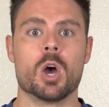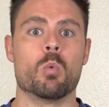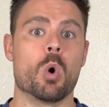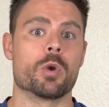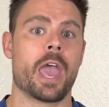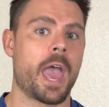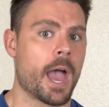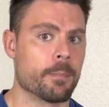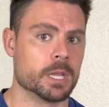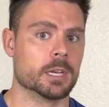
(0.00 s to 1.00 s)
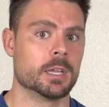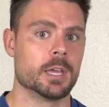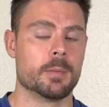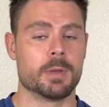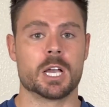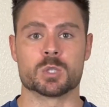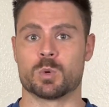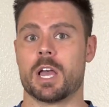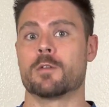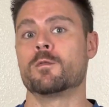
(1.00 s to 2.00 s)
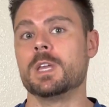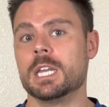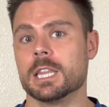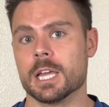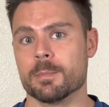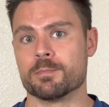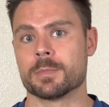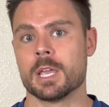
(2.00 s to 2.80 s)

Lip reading: won't happen because we're not feeding them.